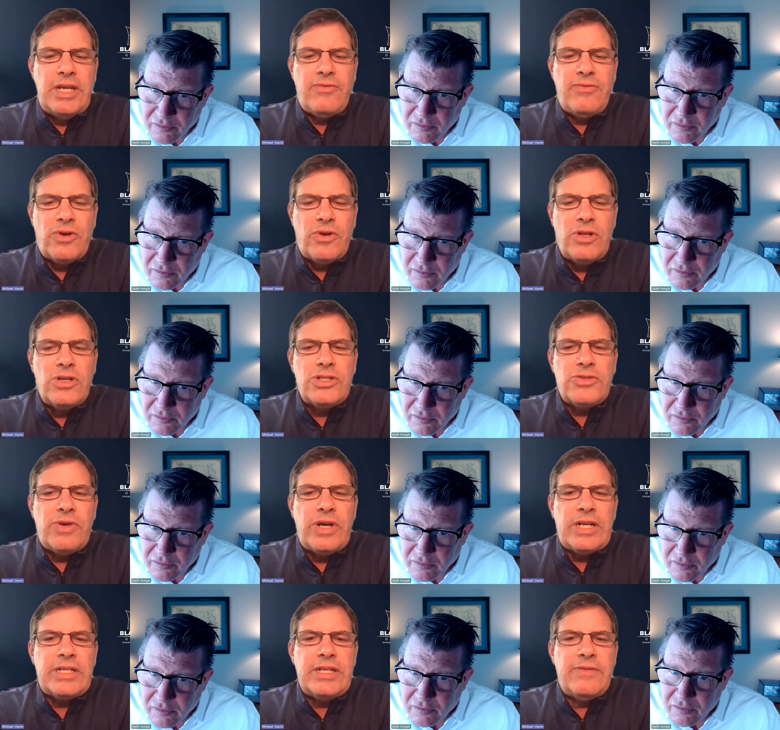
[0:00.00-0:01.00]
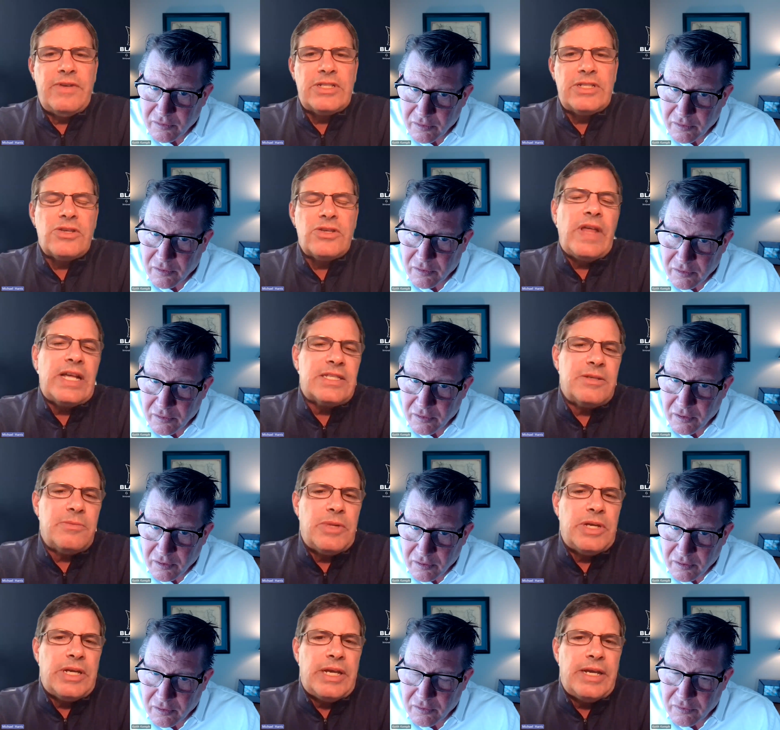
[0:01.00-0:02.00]
Speaker 1: and foreclosure activities. So that's a
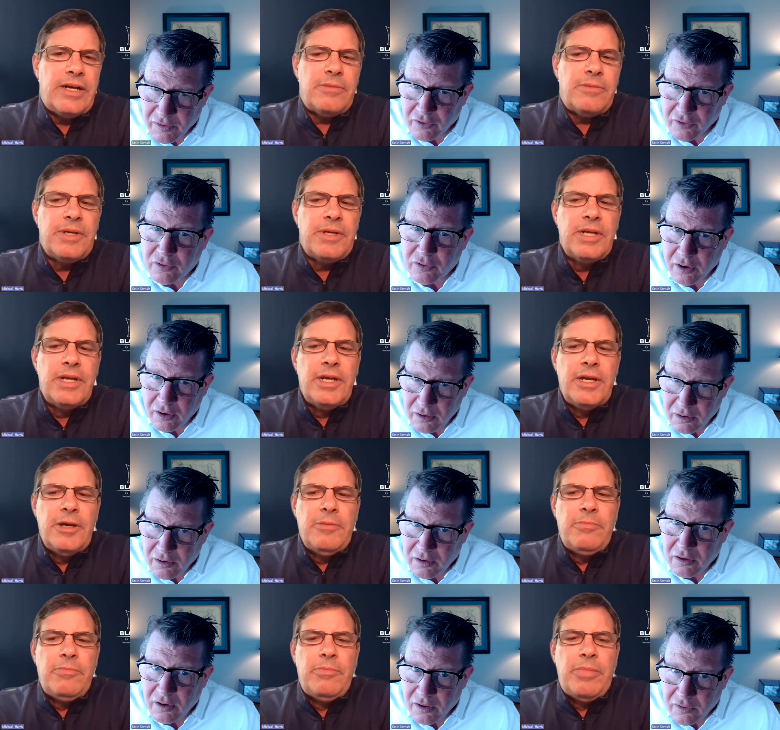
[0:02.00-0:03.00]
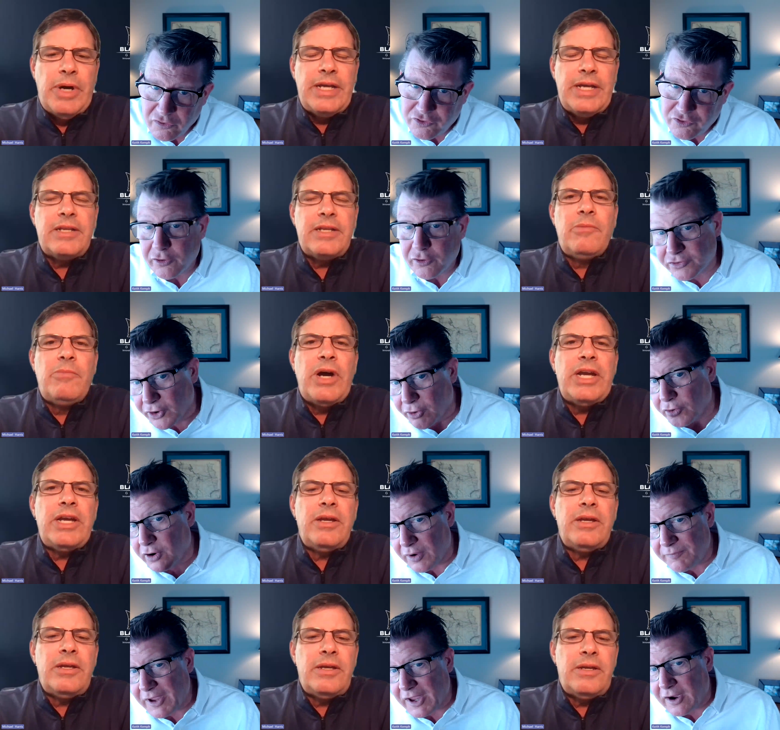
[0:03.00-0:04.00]
big help. Okay. But so so my,
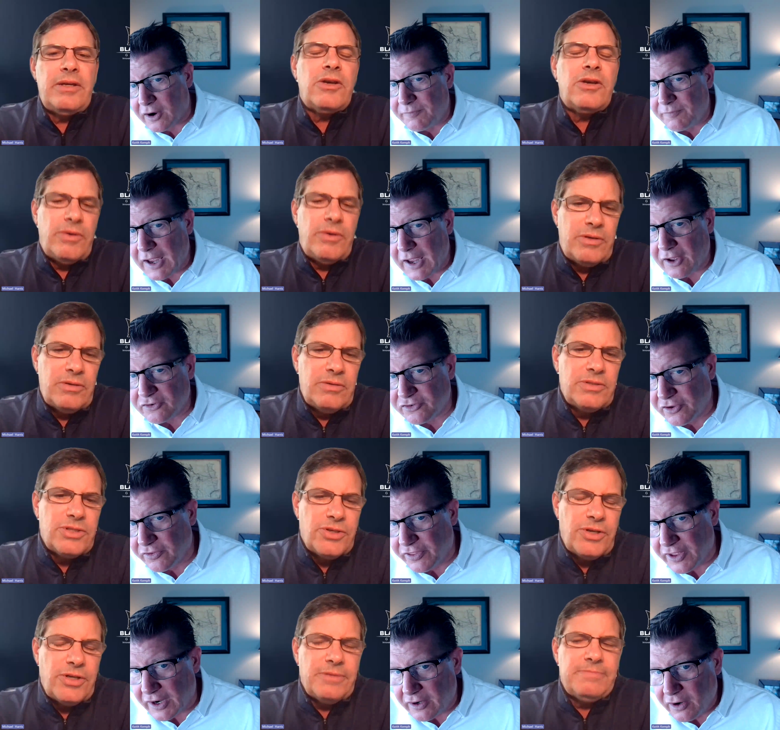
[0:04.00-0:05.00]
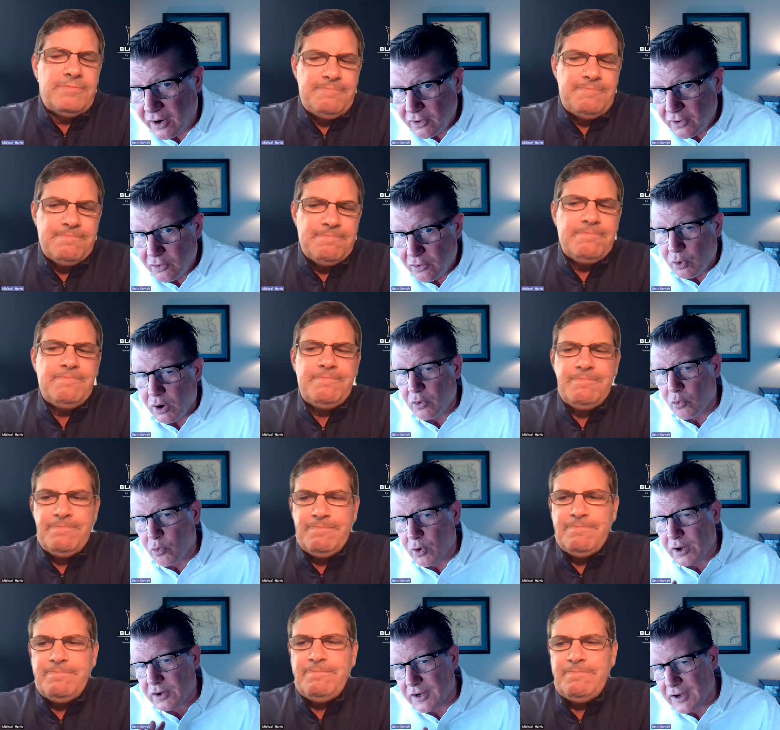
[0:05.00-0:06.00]
let me let me ask you sure. then
Speaker 2: what
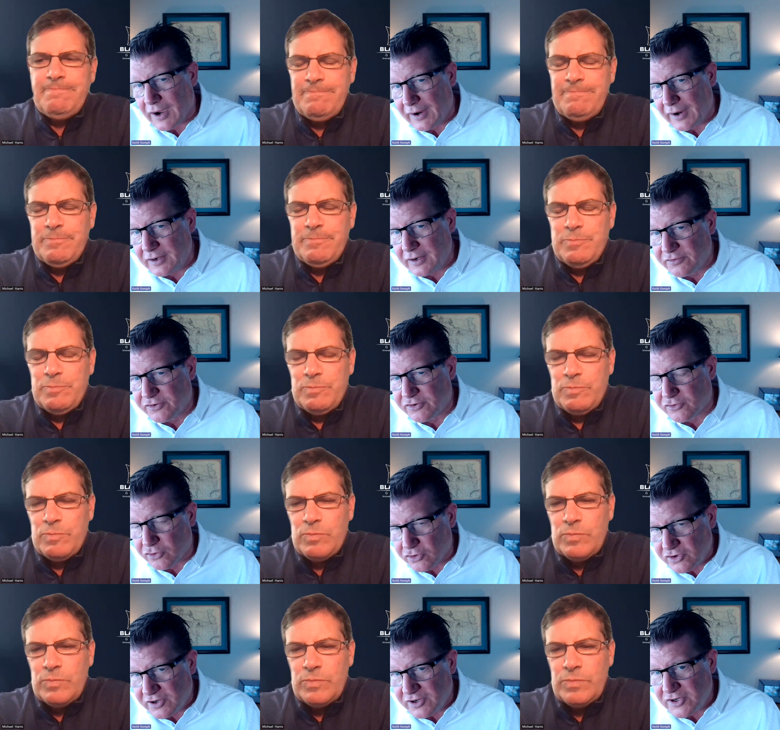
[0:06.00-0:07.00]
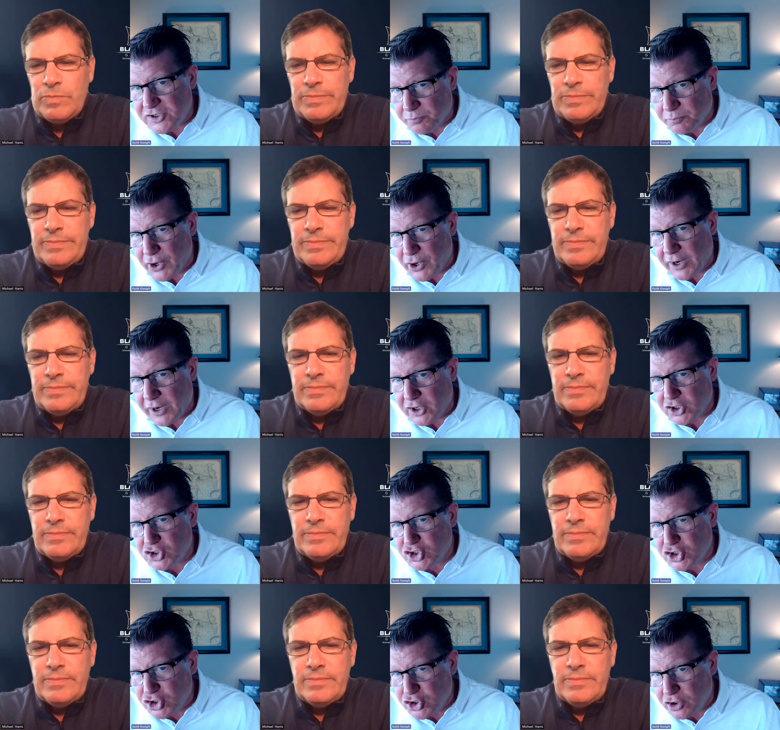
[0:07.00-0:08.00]
what kind of strategic planning
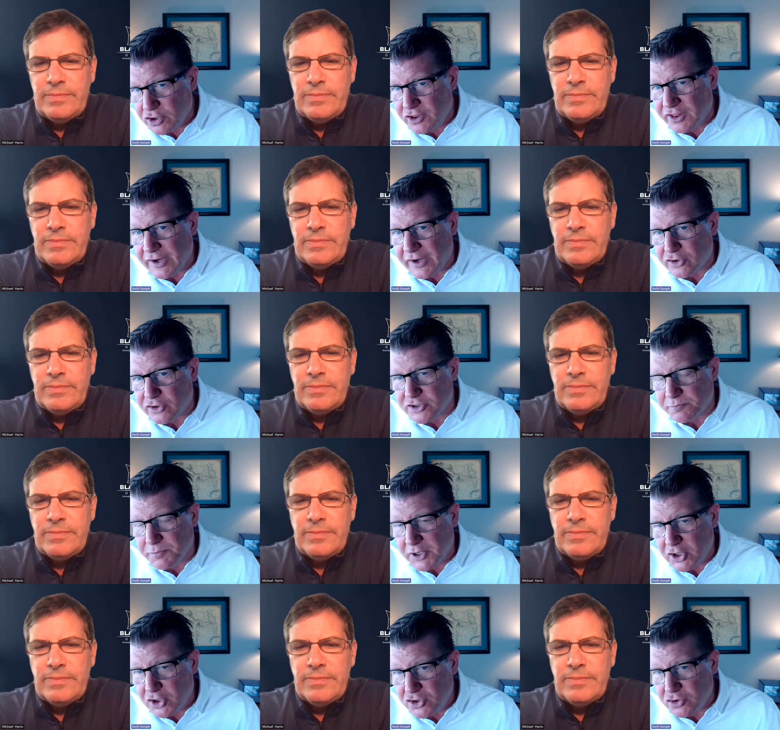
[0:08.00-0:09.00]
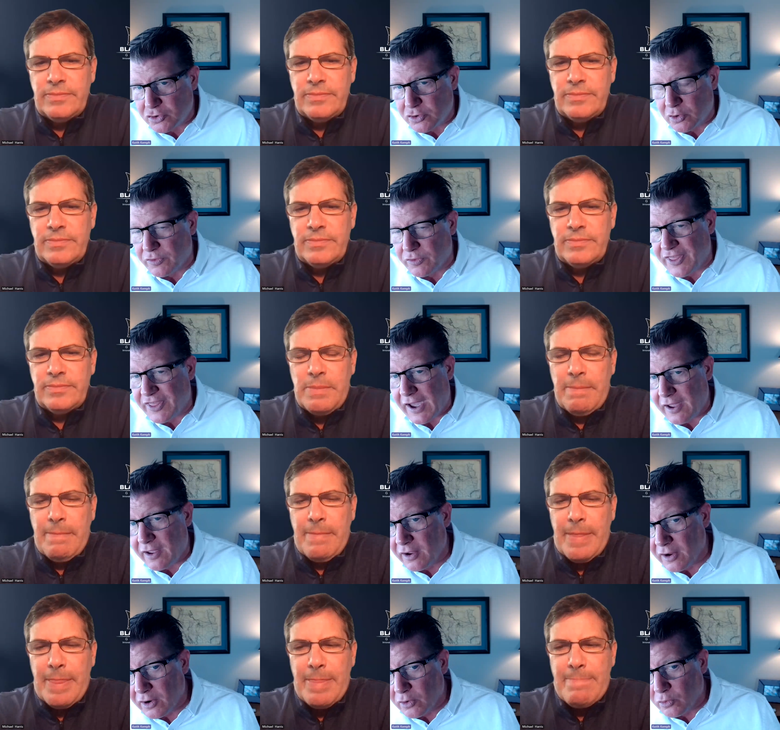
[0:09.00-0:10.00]
should lenders be doing with that
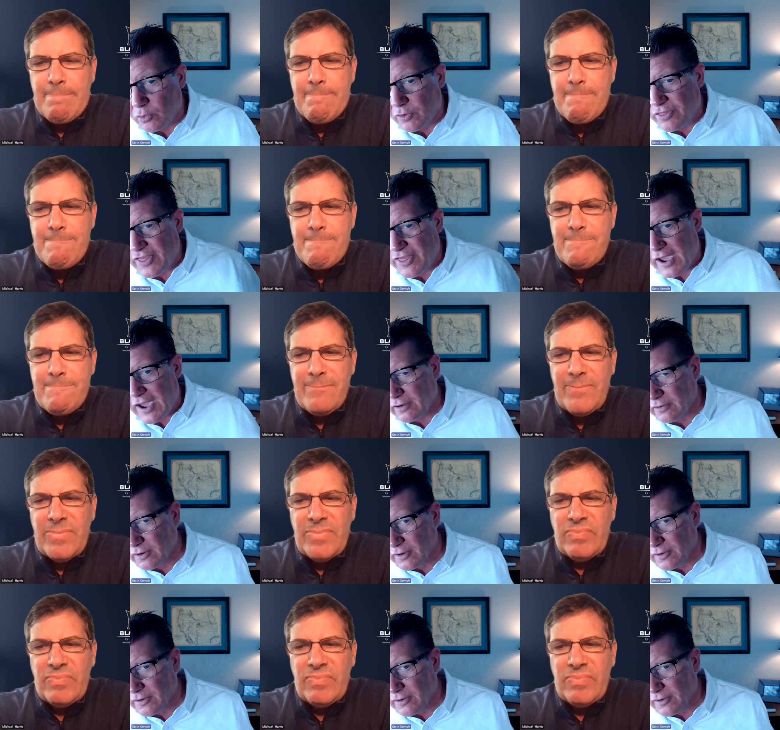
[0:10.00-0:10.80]
with that